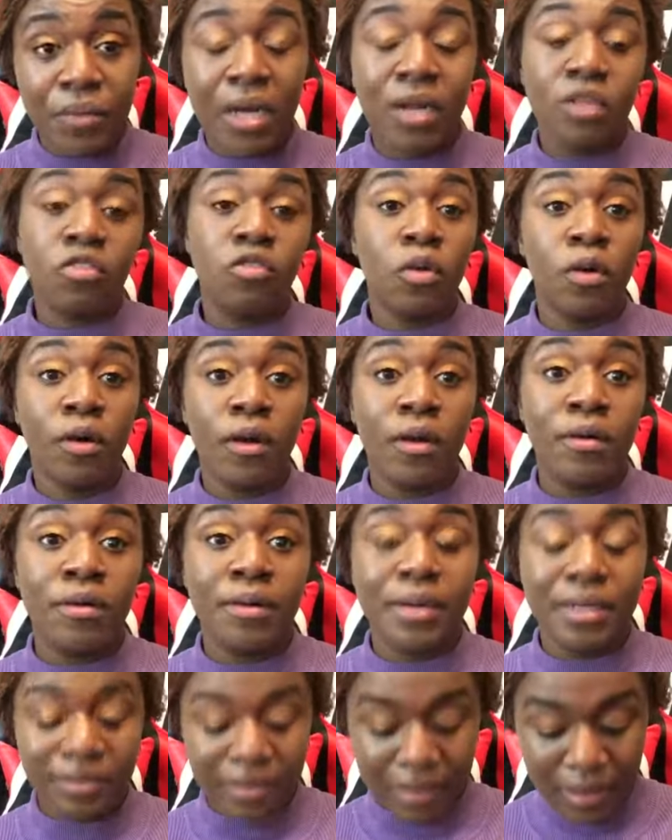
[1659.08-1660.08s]
Doro
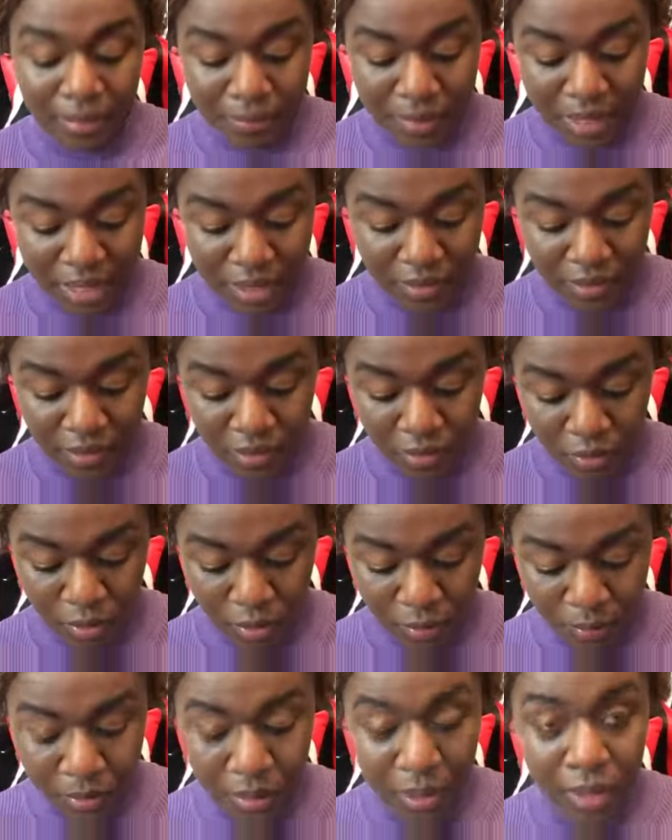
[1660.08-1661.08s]
is an amazing
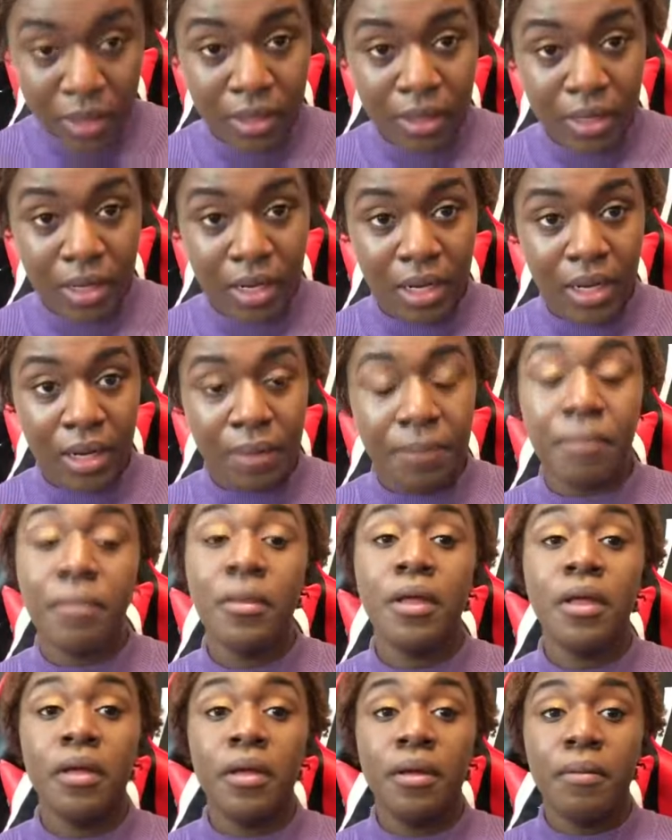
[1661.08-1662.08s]
European
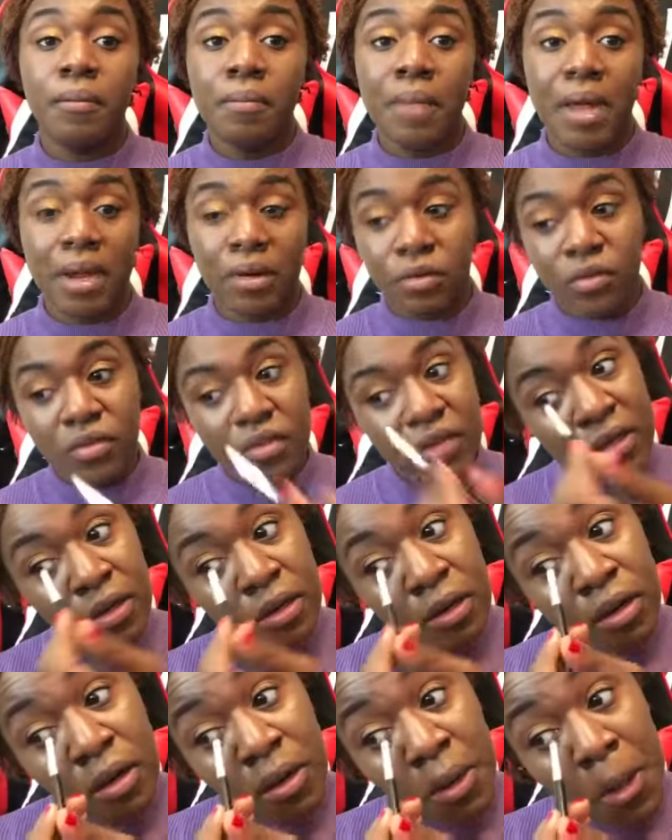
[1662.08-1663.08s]
metal
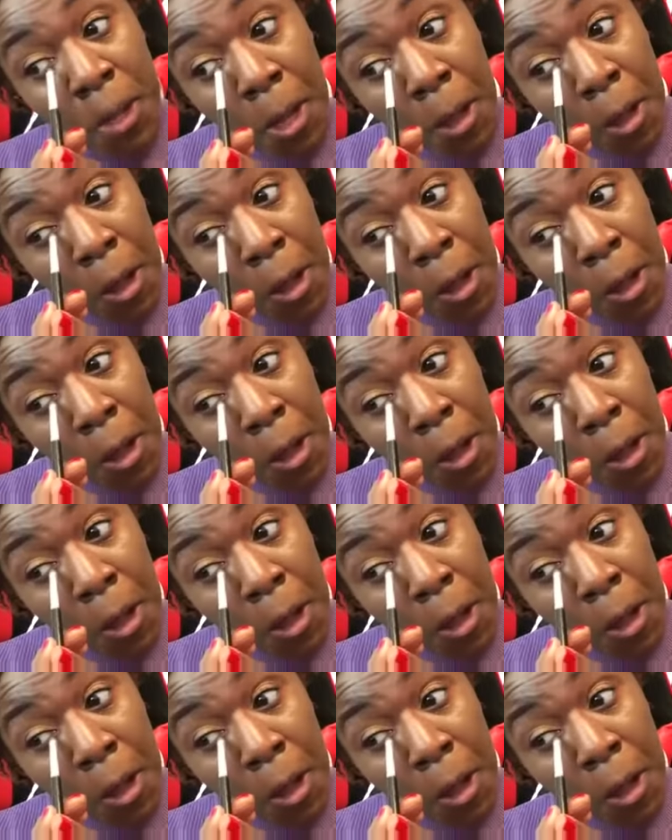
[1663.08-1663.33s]
singer.